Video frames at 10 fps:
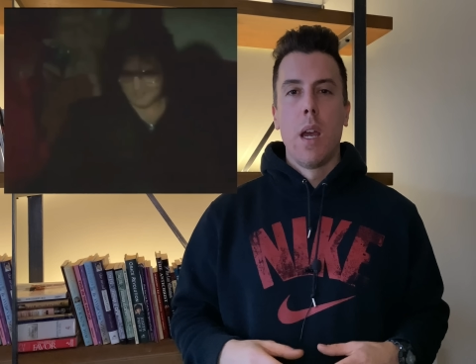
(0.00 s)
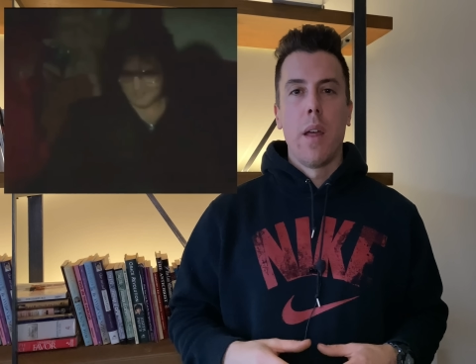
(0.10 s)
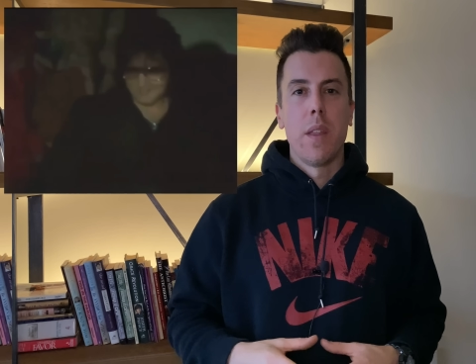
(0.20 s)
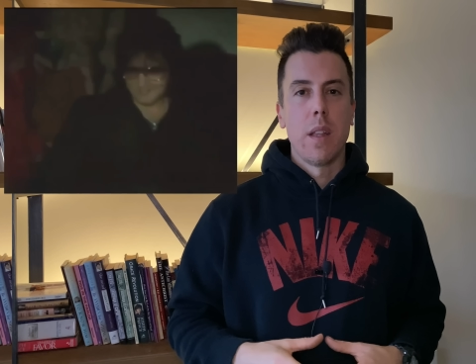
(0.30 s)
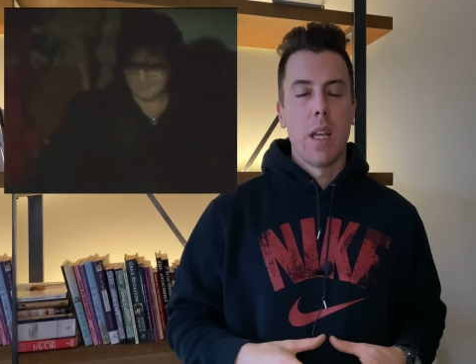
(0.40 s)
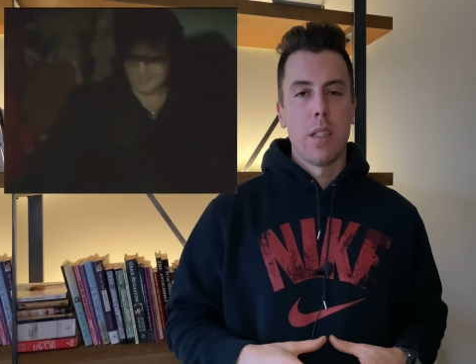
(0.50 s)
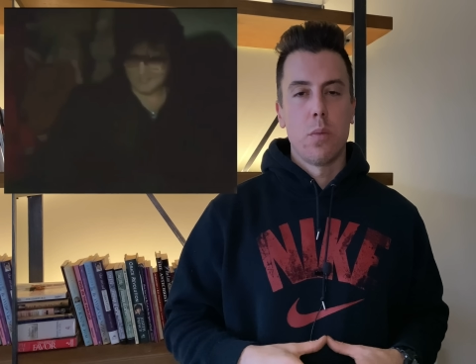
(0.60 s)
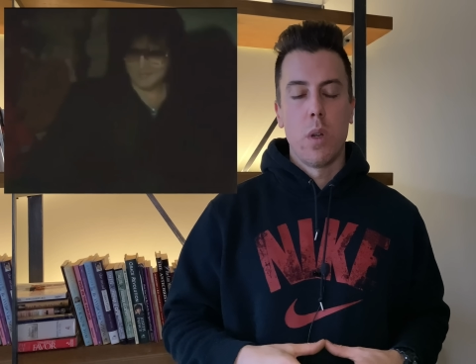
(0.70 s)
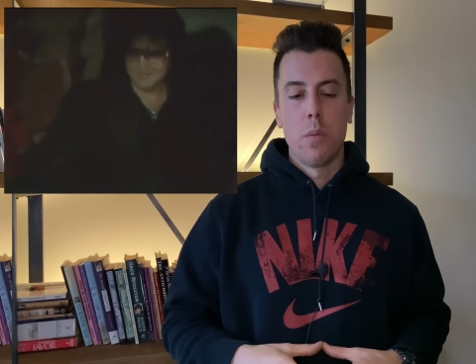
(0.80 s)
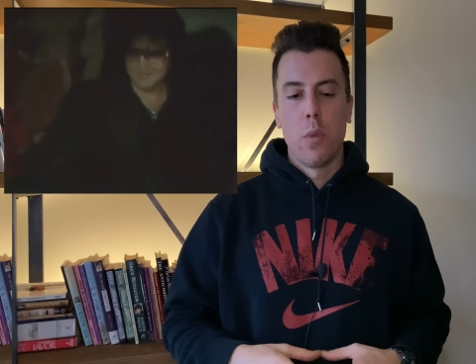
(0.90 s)
I think
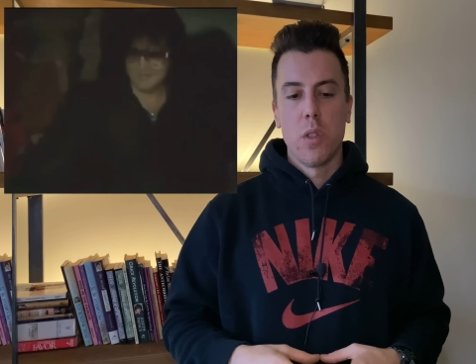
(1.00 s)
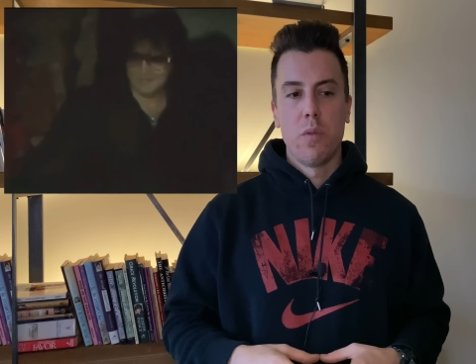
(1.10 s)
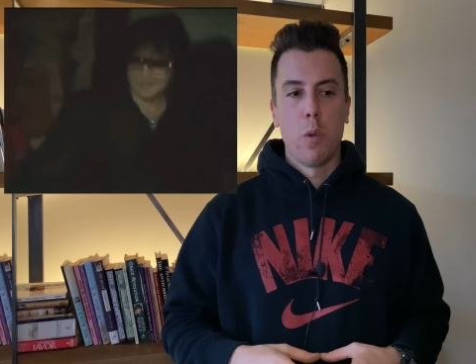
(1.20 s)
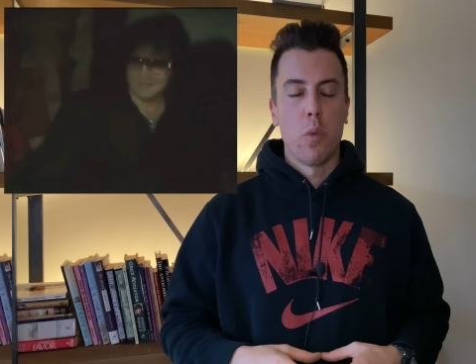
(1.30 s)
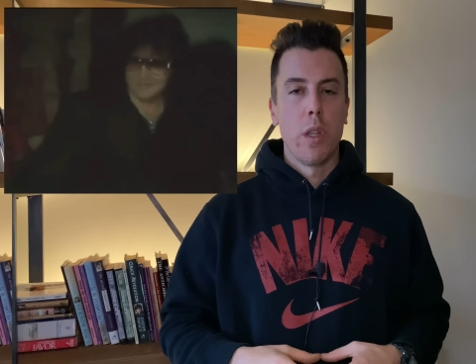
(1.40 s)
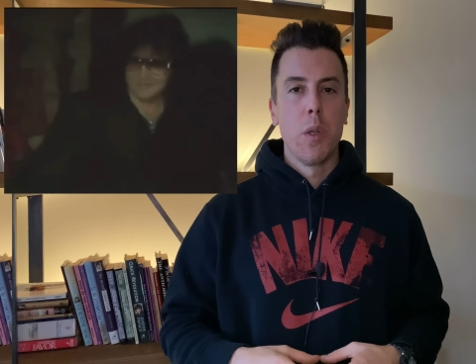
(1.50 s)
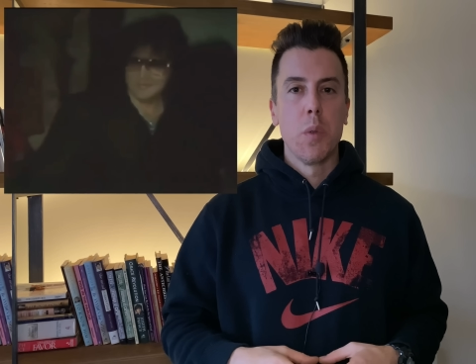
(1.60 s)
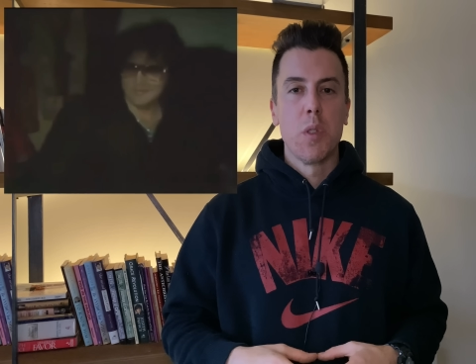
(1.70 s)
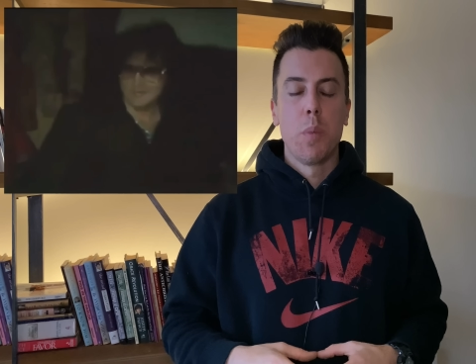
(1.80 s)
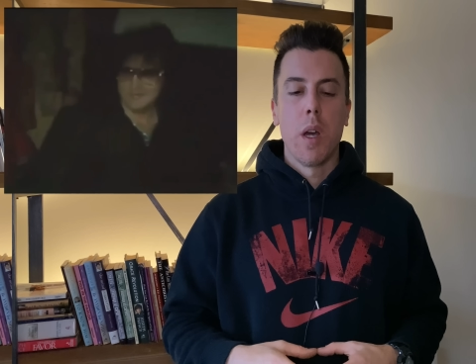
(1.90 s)
that's what most of them were
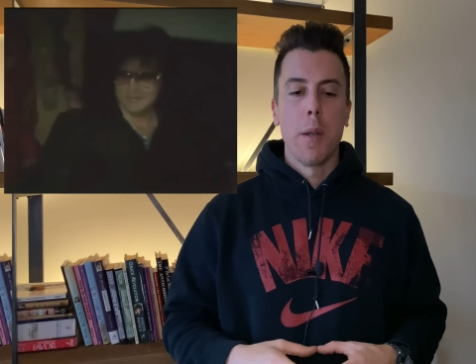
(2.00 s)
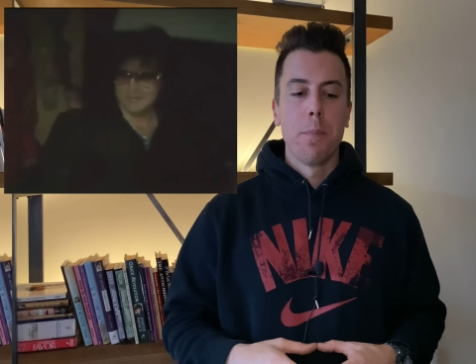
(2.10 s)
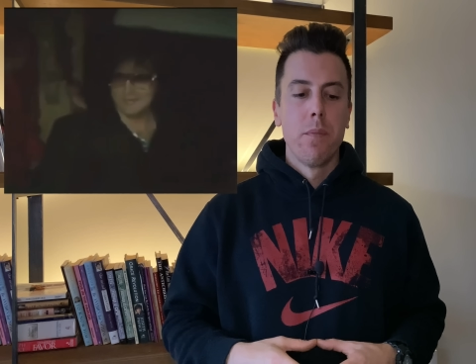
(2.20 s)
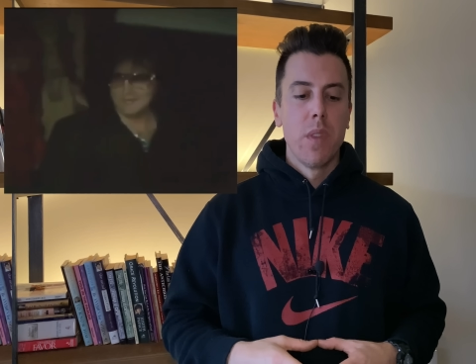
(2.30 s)
used, but